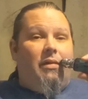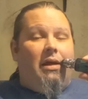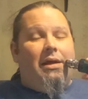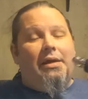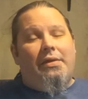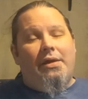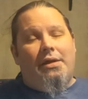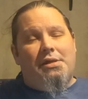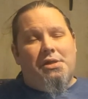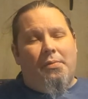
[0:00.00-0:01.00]
And I think
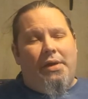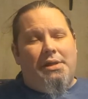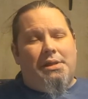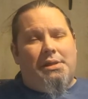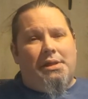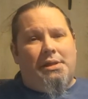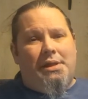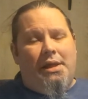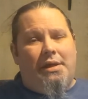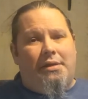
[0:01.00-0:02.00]
in some ways it
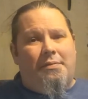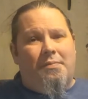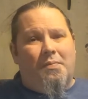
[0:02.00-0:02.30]
succeeded.